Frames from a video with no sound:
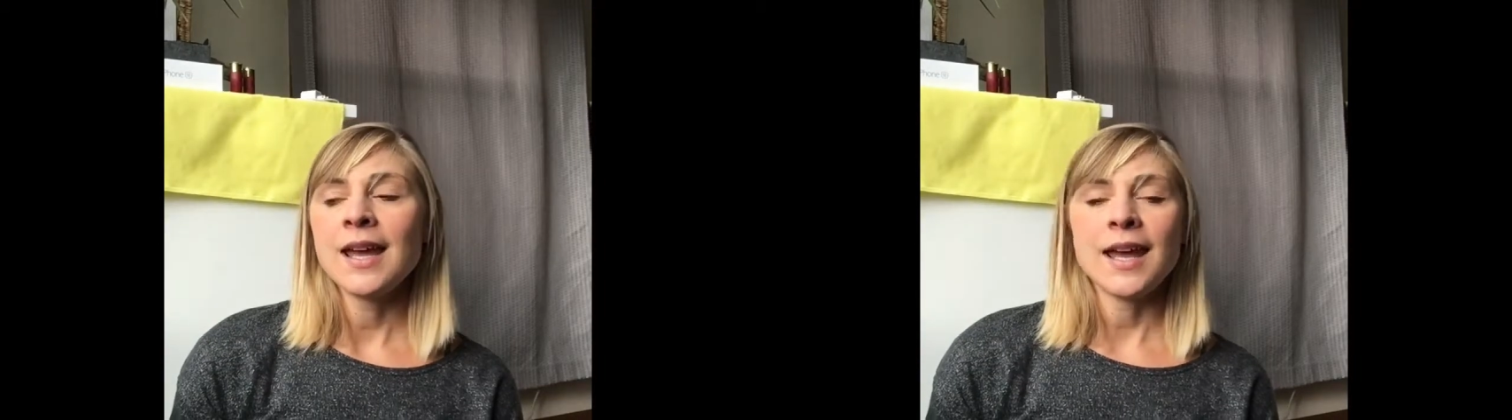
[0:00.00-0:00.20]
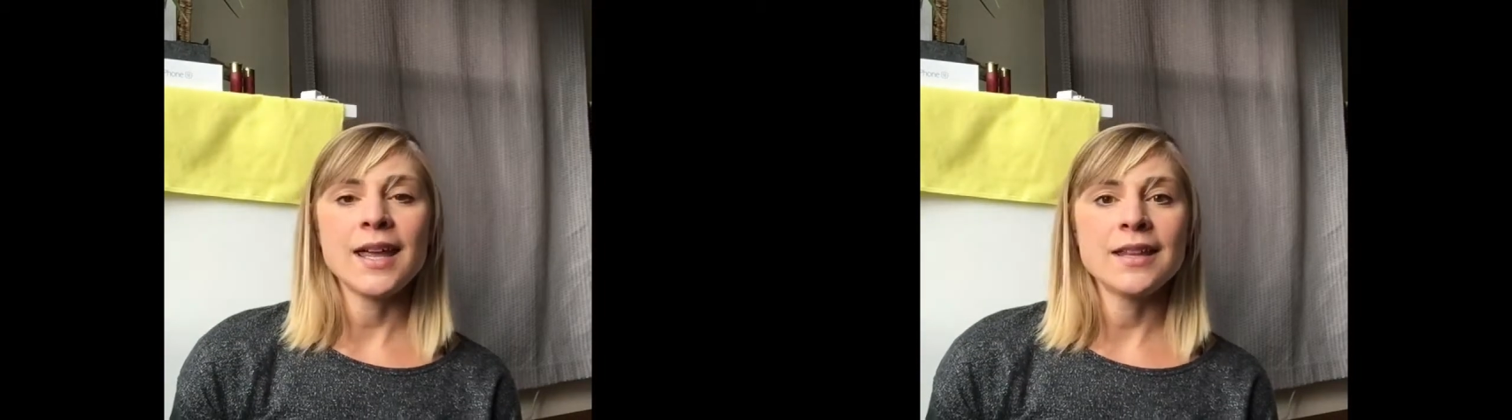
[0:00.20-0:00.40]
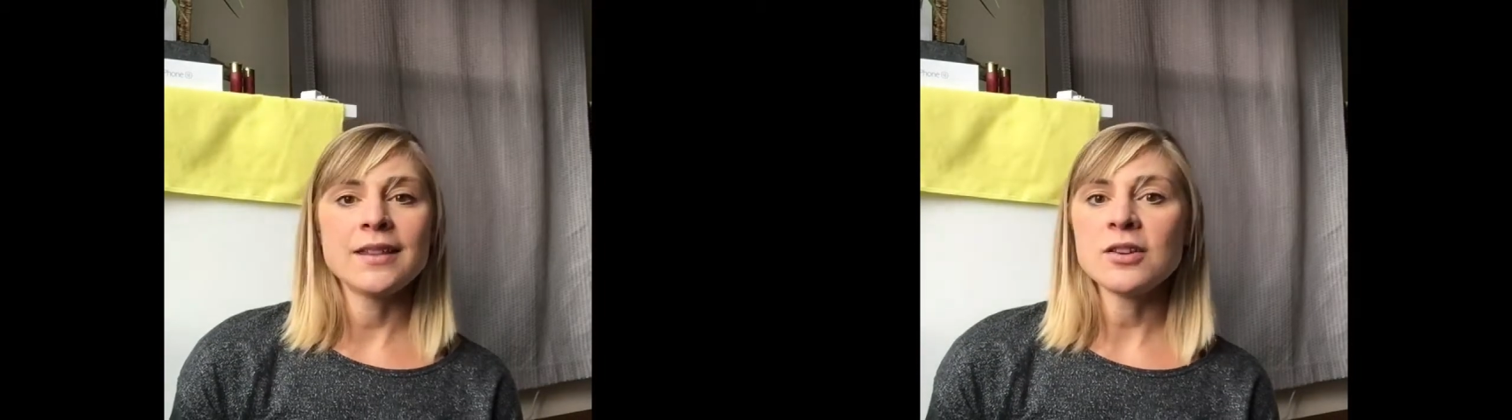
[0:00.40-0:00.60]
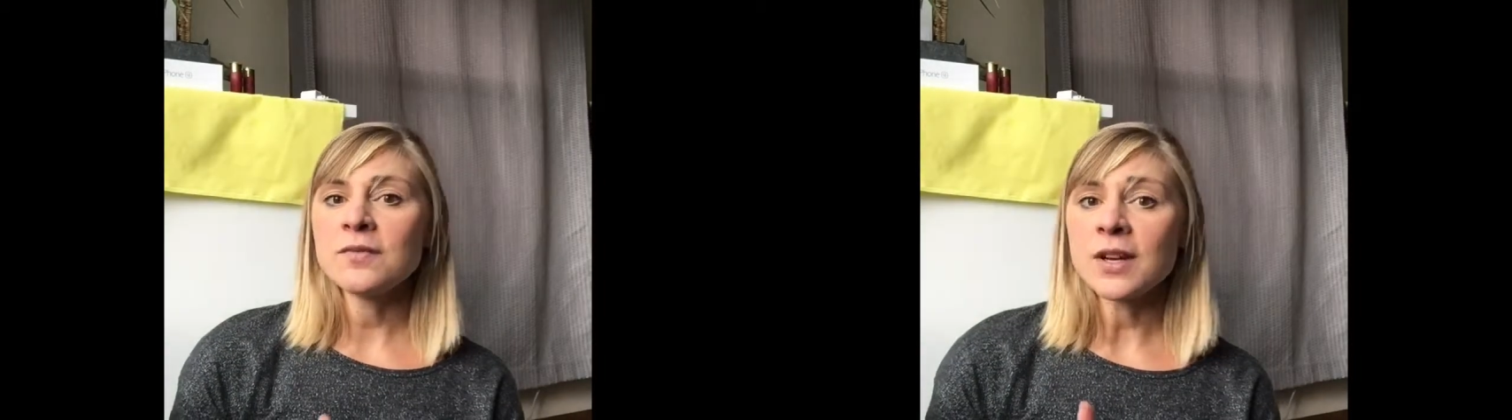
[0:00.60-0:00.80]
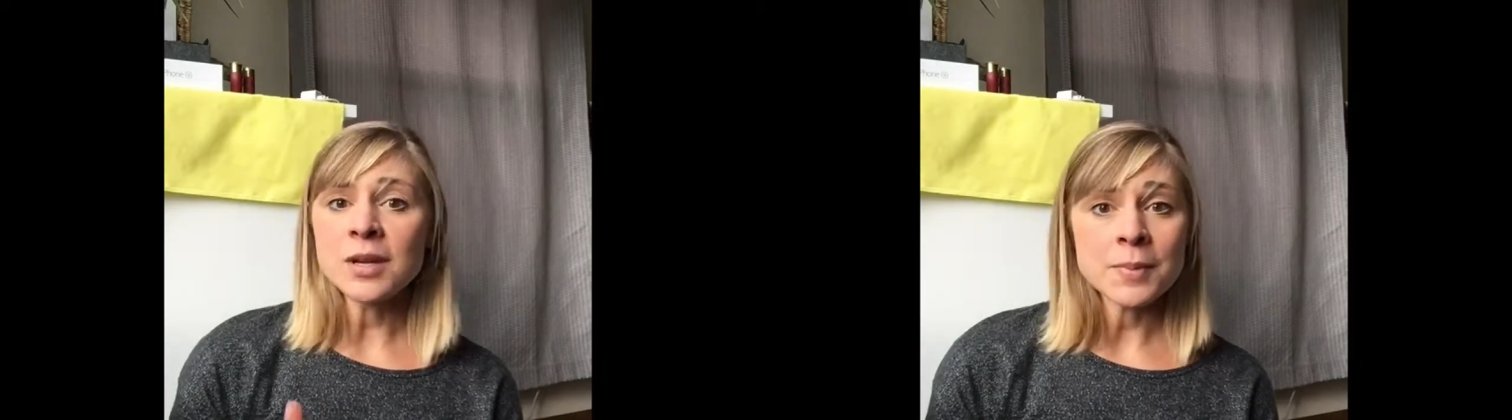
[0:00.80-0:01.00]
and they're
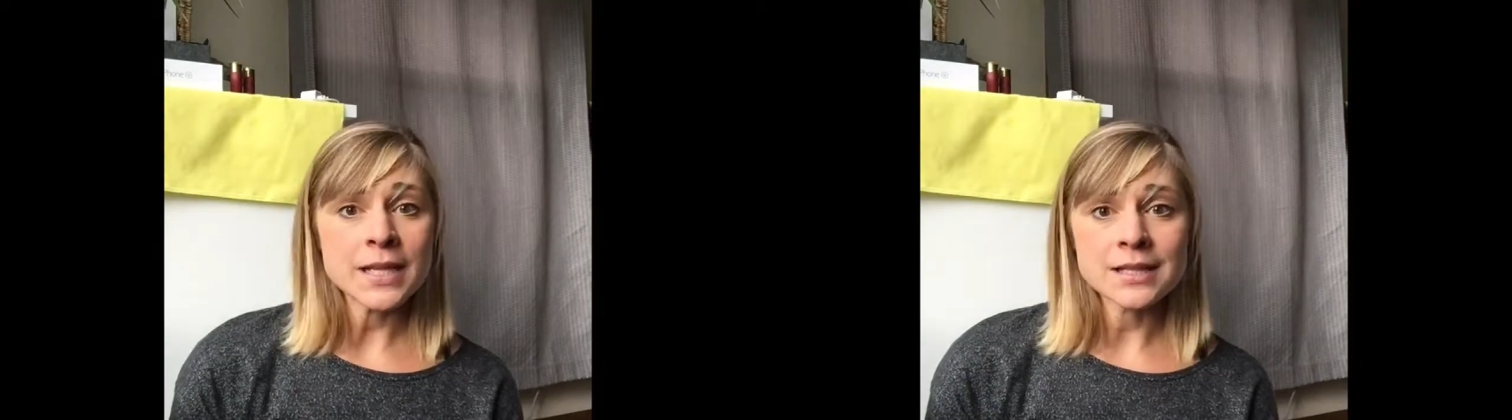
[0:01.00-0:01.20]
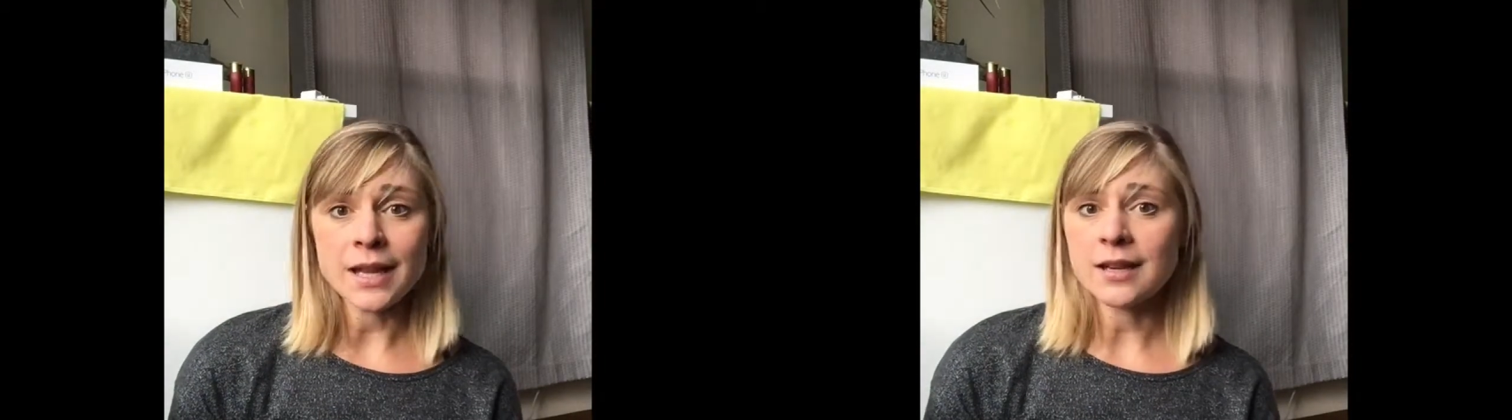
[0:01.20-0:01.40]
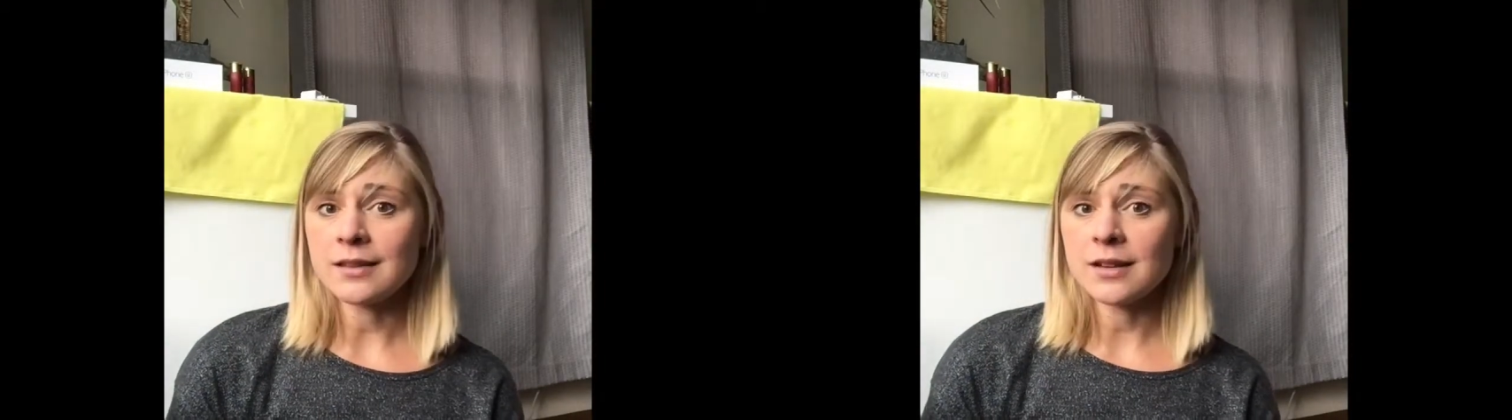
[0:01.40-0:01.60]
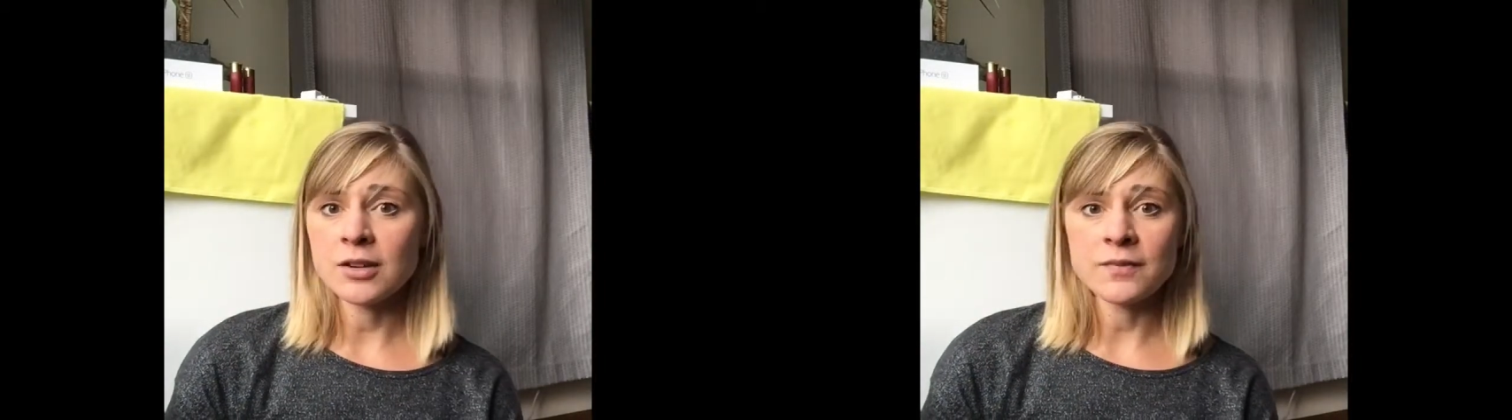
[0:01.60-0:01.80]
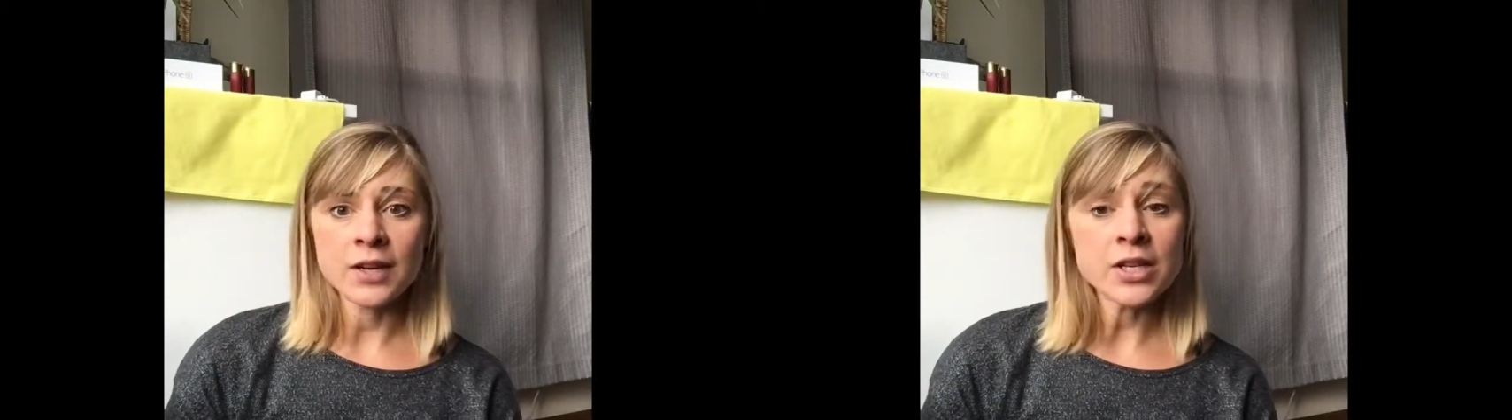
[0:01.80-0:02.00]
very baseline,
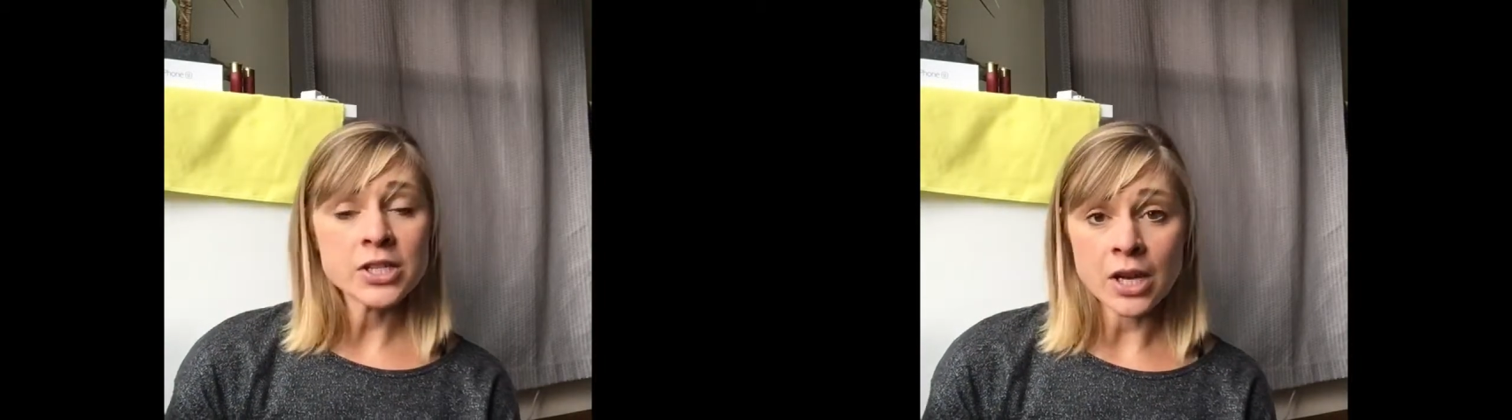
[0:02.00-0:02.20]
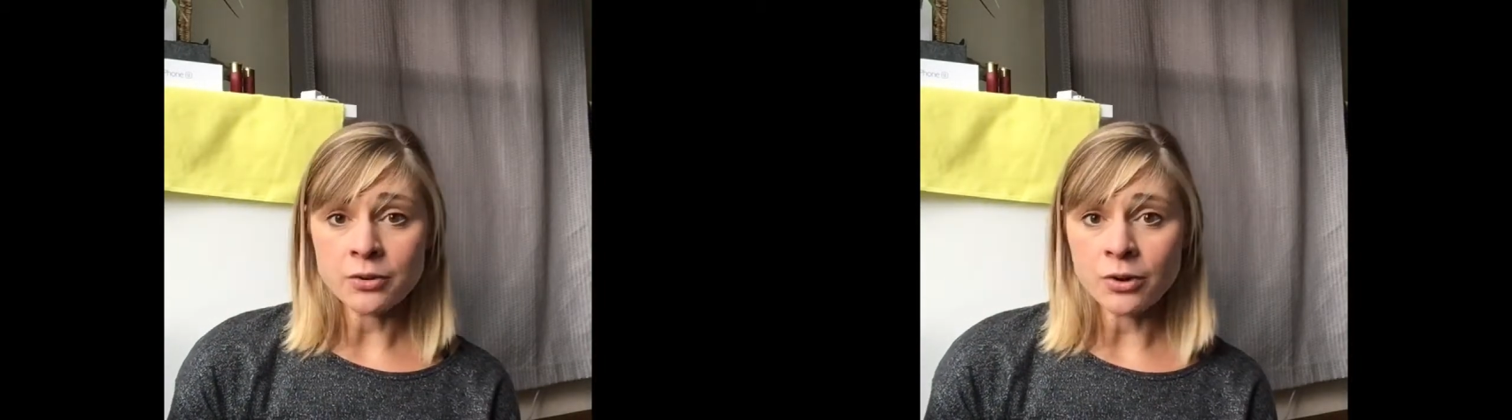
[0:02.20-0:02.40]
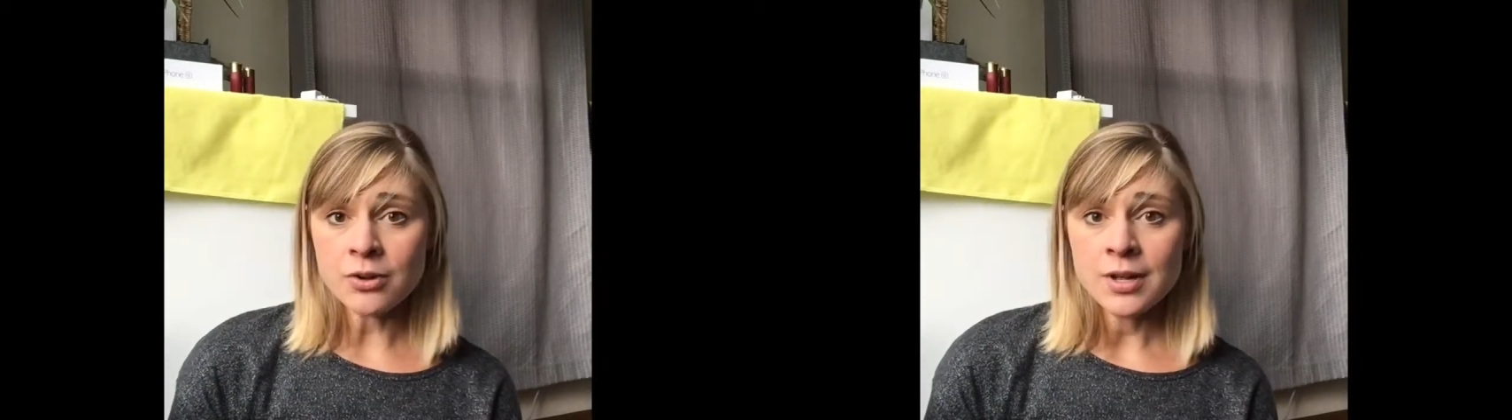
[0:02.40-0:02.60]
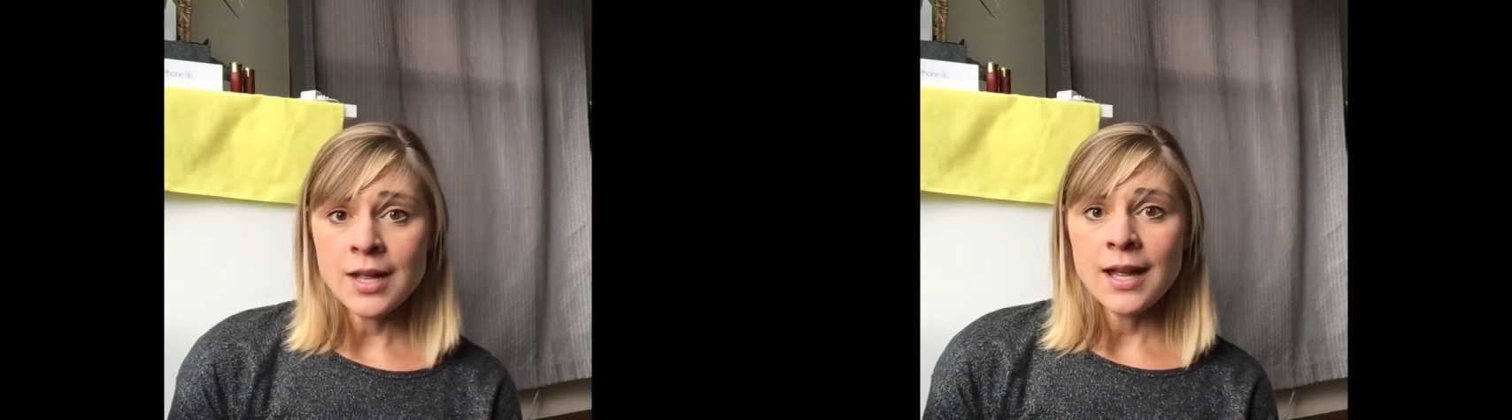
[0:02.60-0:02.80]
they're very general,